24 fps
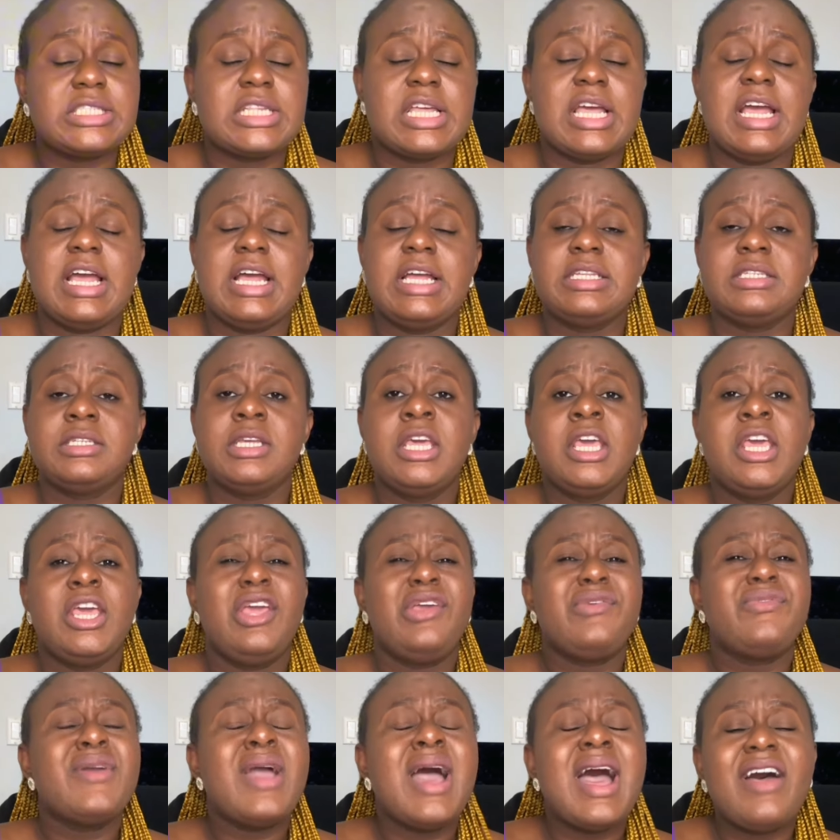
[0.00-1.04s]
And
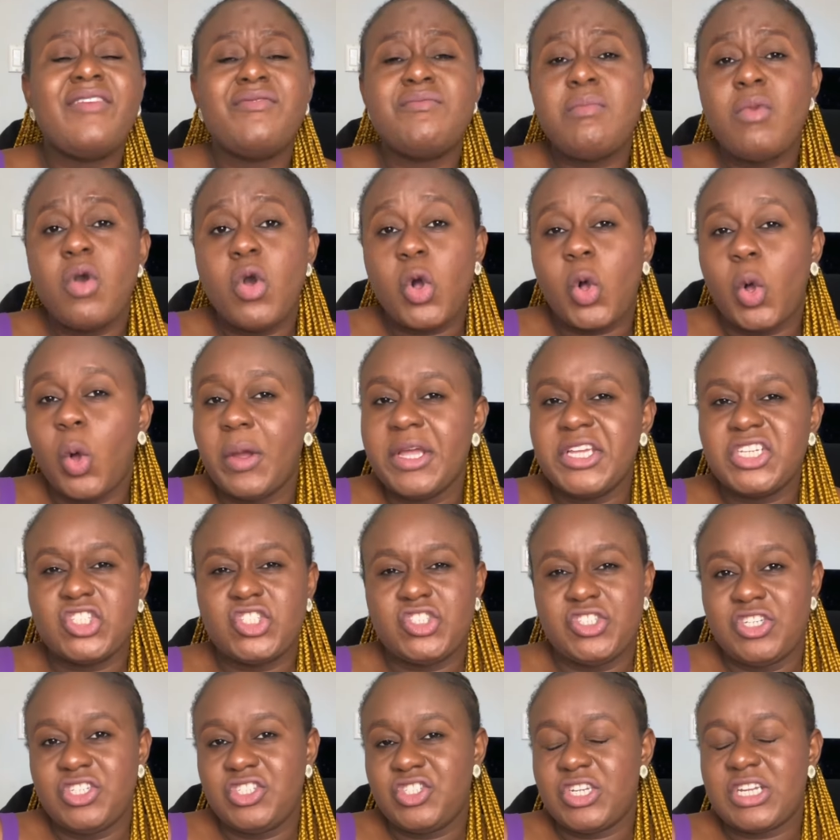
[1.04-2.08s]
if you have more
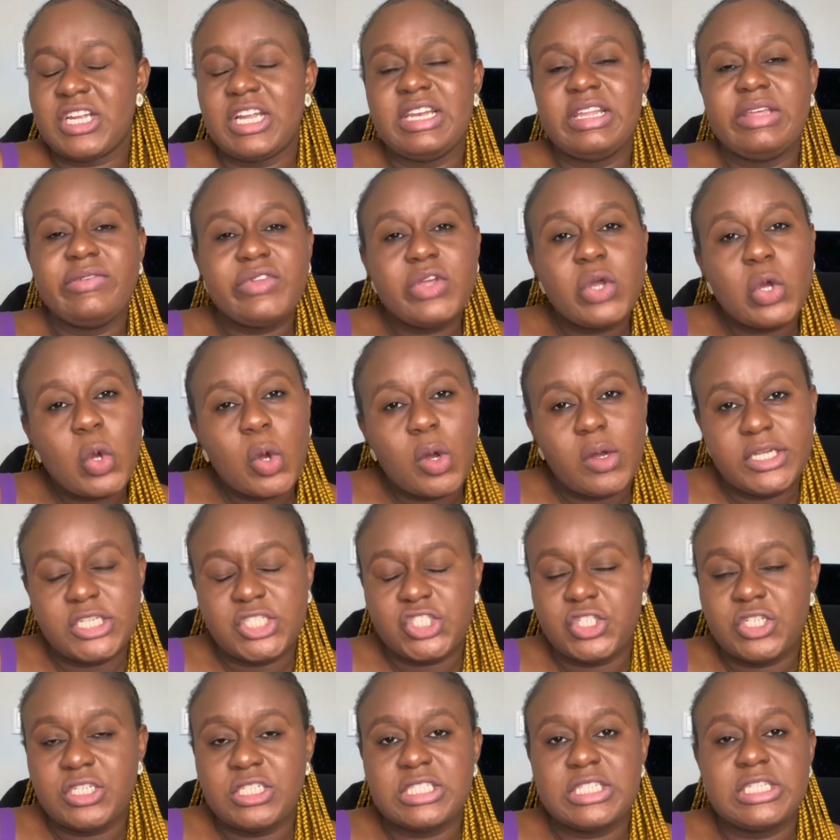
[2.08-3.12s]
questions, you can leave your
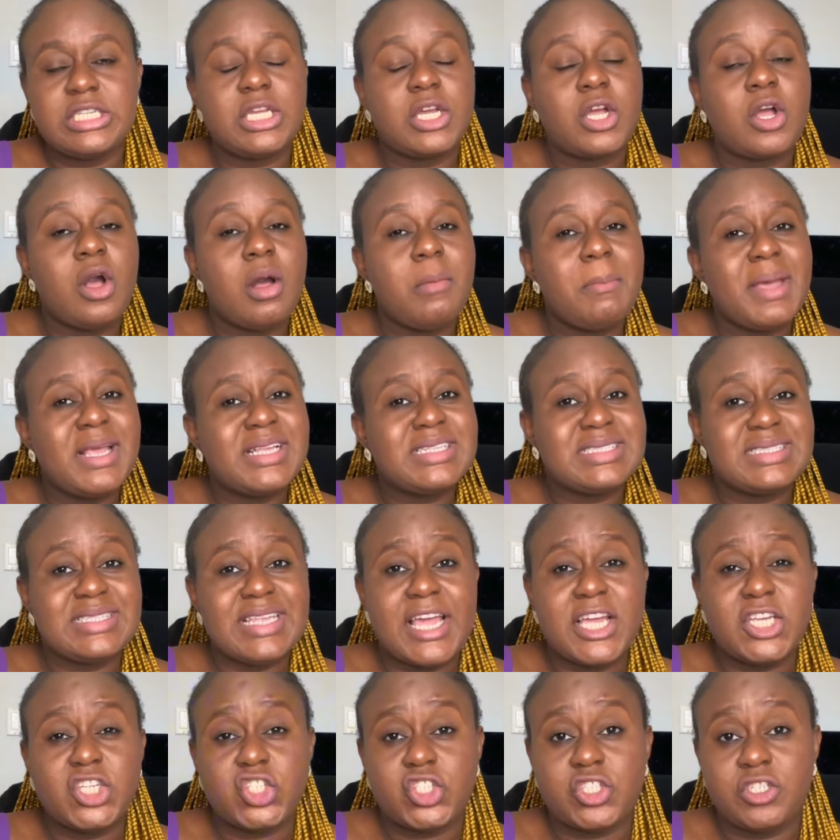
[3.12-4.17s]
questions in the comment
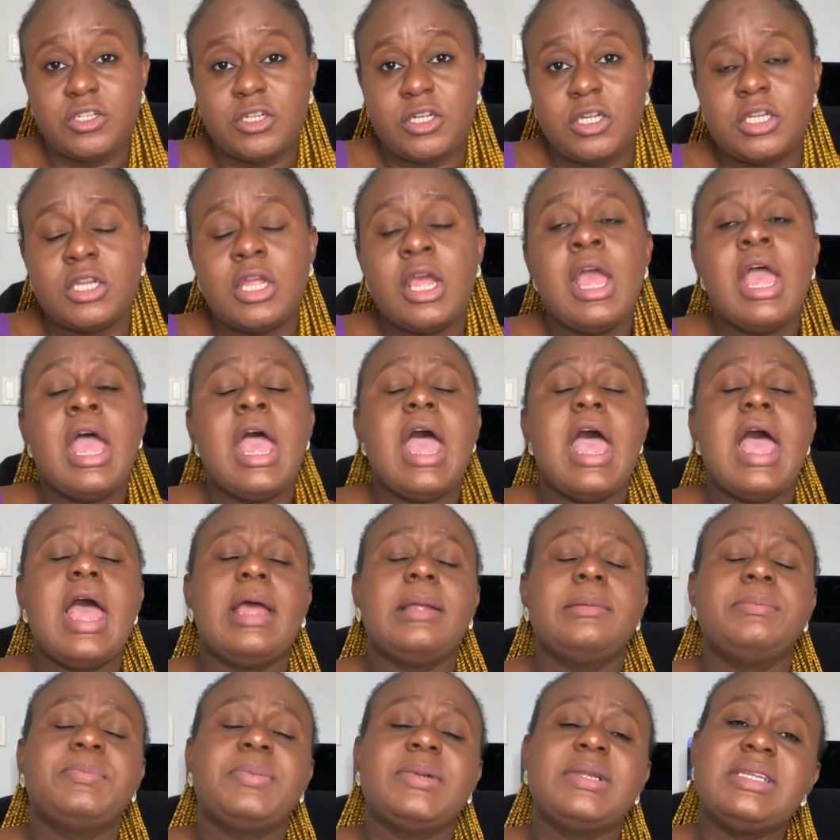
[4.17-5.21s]
section.
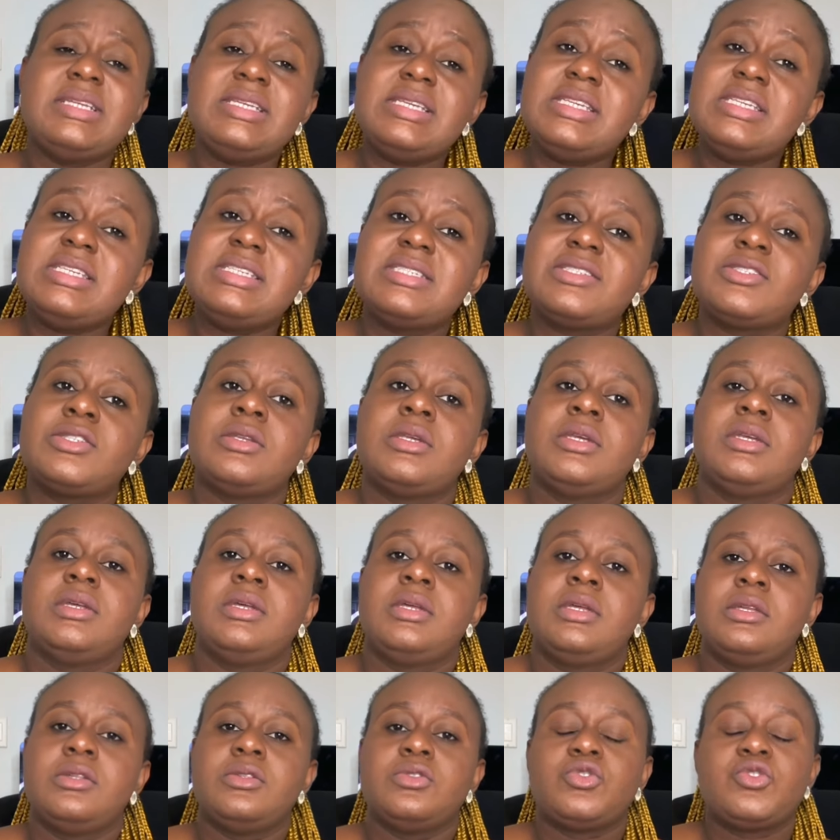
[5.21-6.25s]
And please
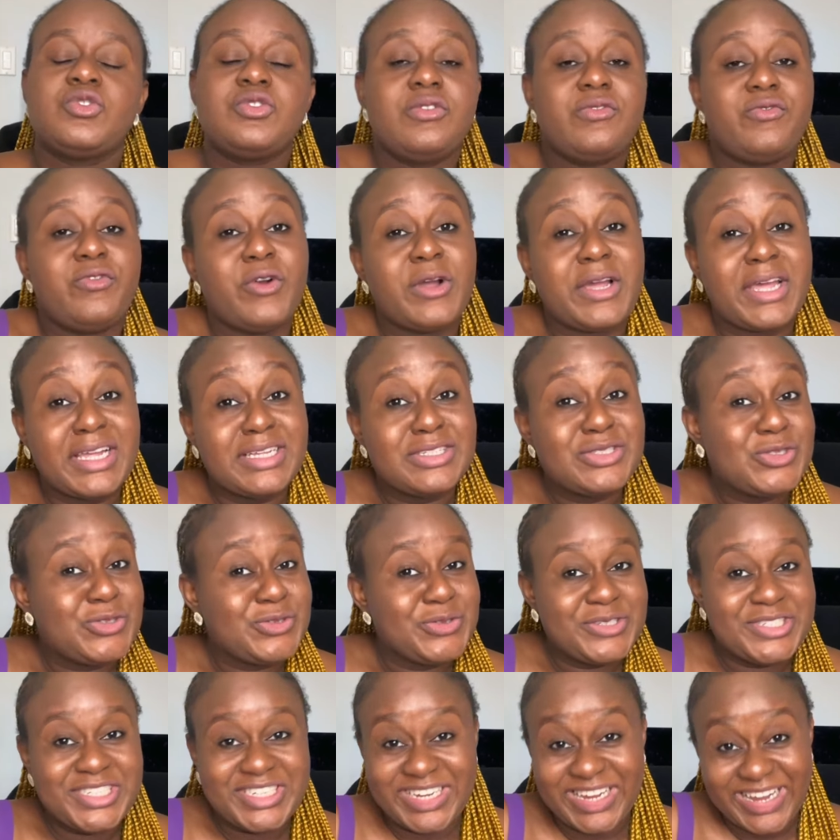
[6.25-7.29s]
do not forget to
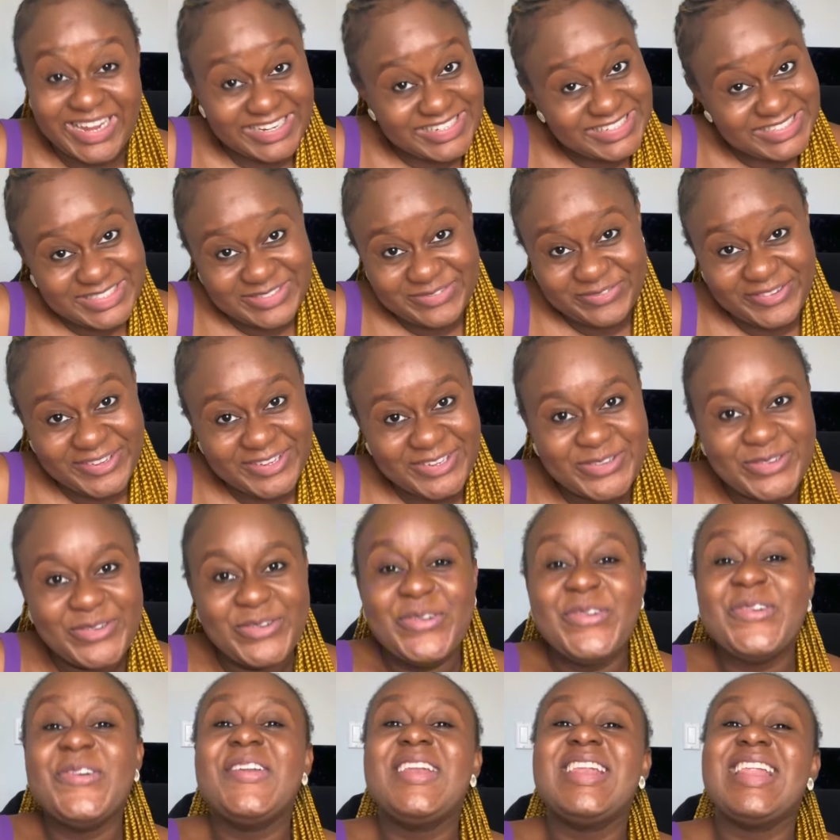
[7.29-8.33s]
share this
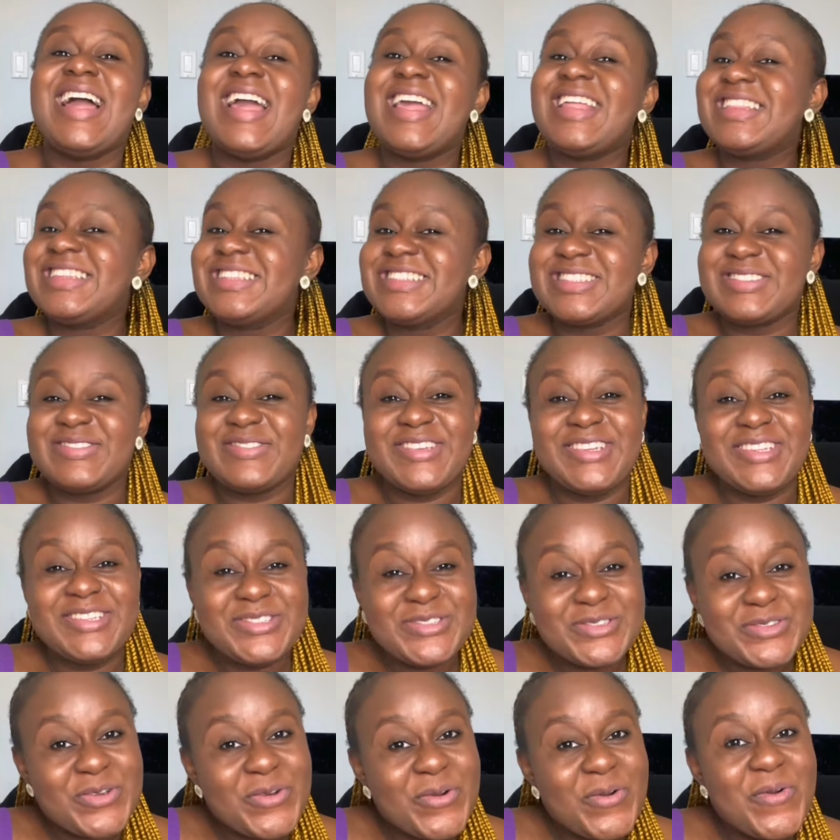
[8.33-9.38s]
video, like this
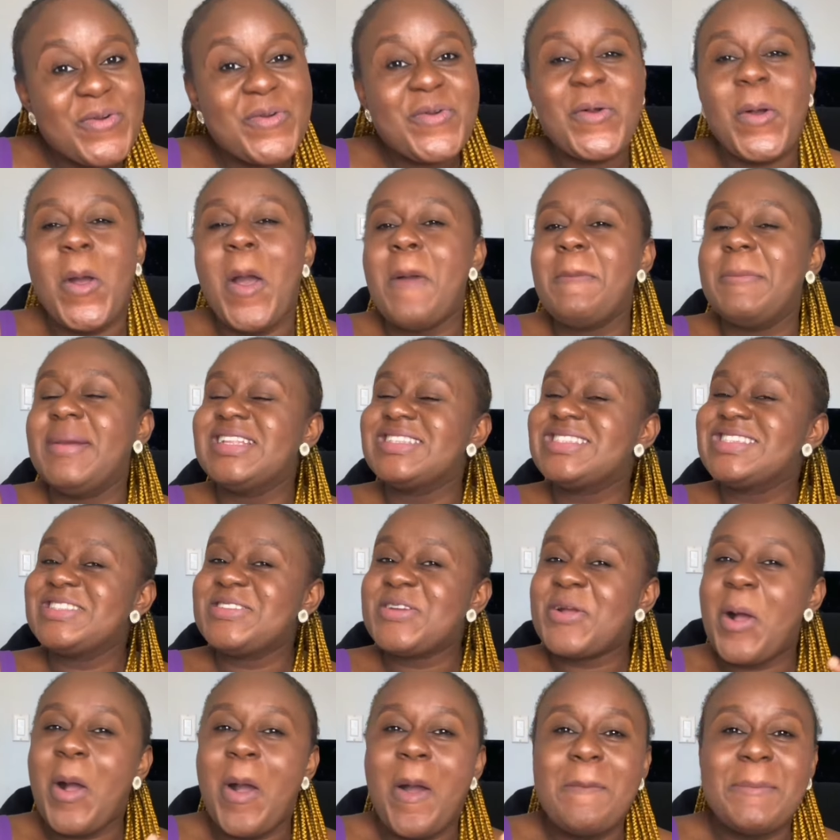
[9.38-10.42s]
video, comment in the
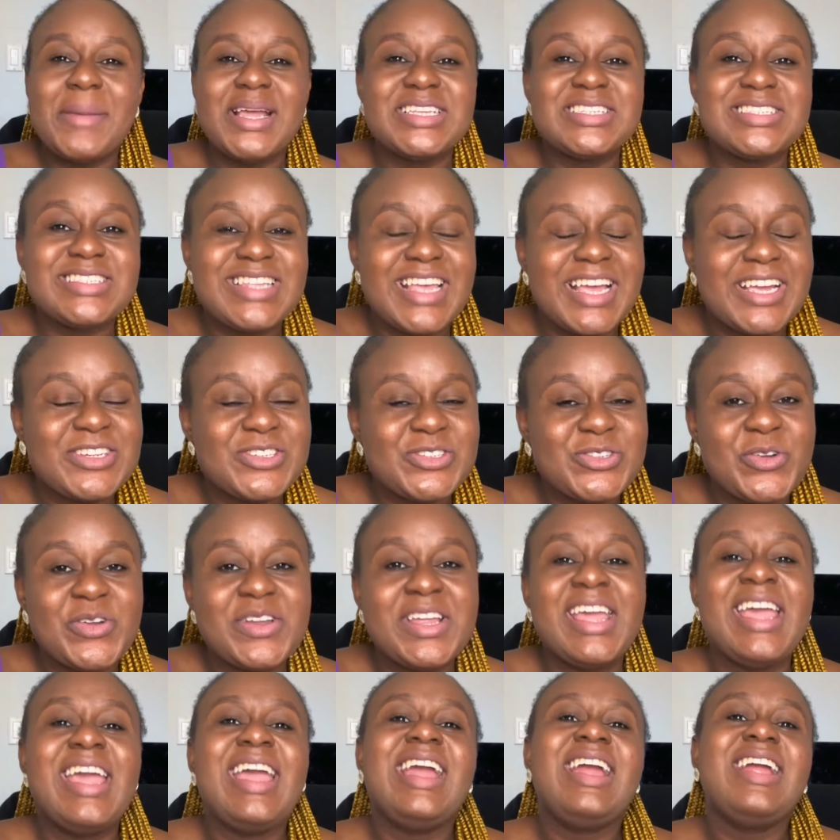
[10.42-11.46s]
comment section,
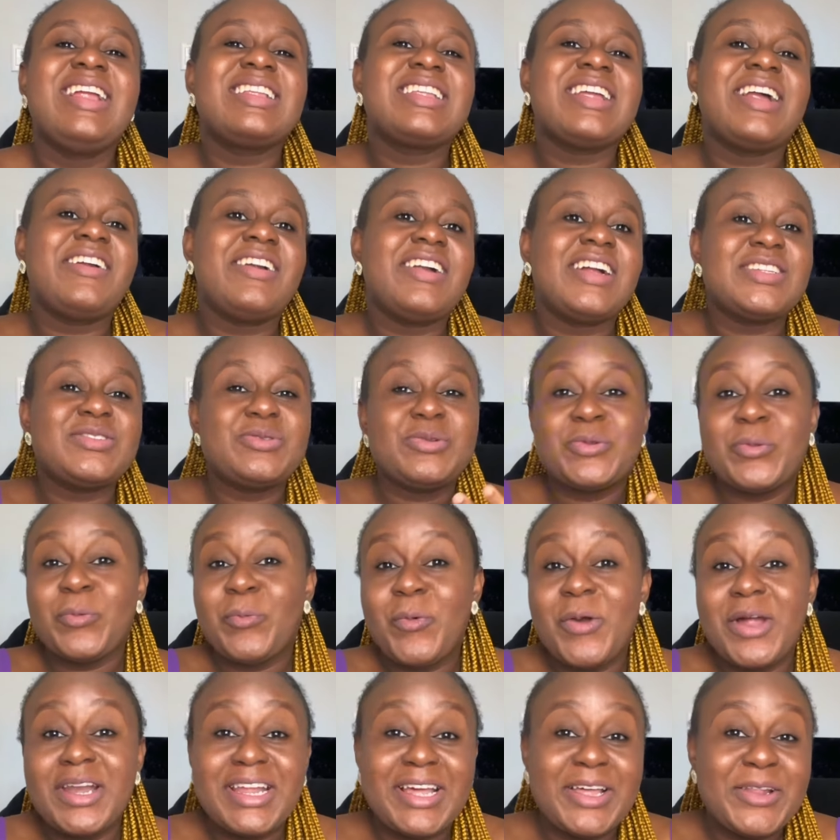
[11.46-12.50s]
interact with
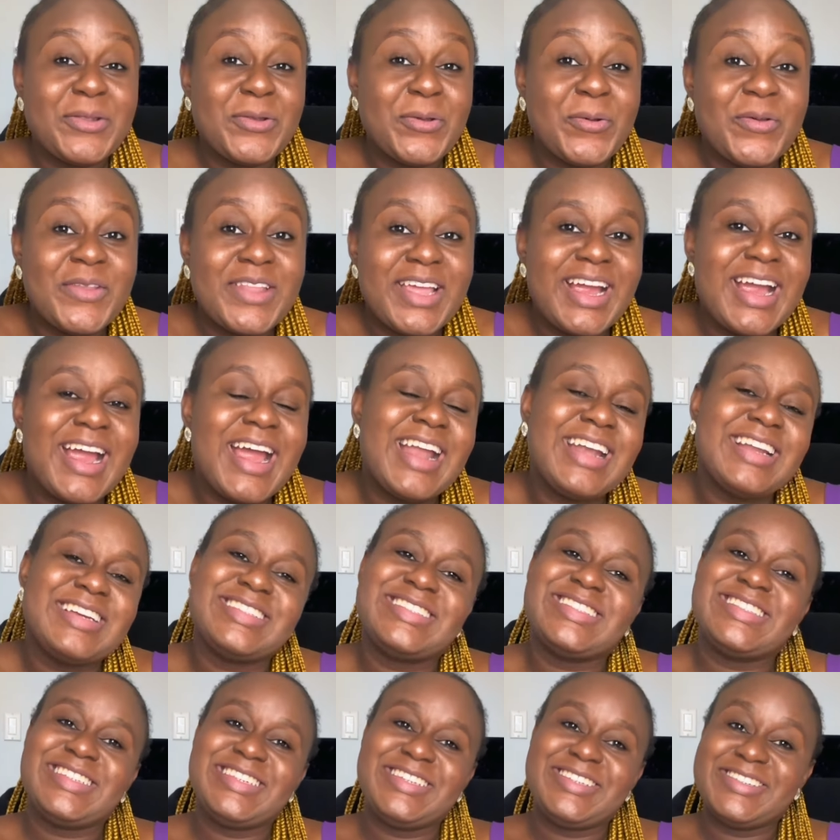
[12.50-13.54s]
one another, and I'll
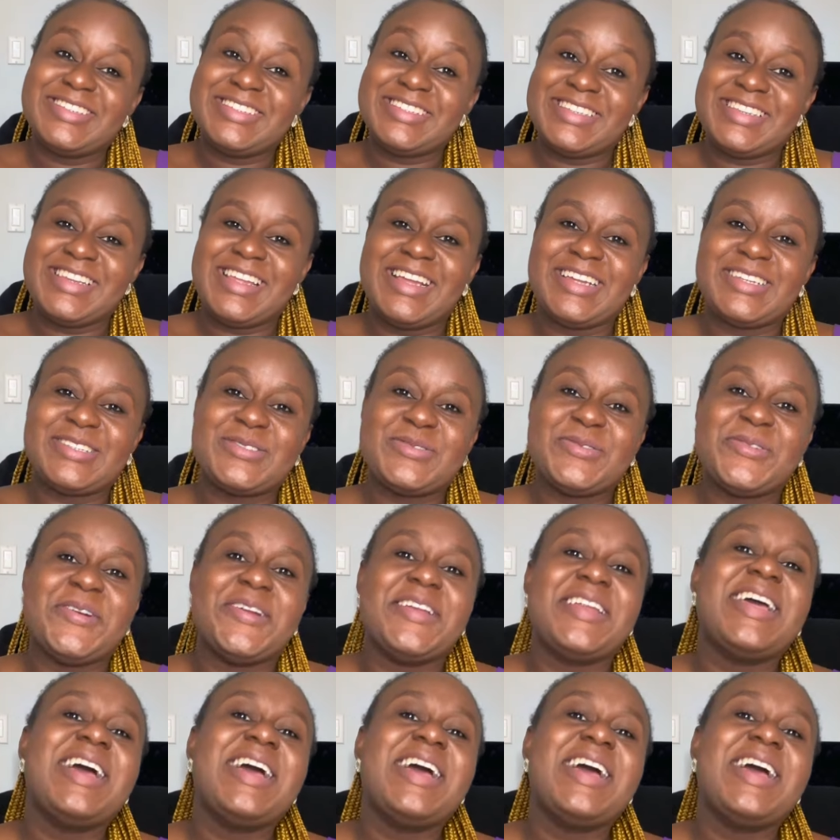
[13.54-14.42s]
see you in the next one.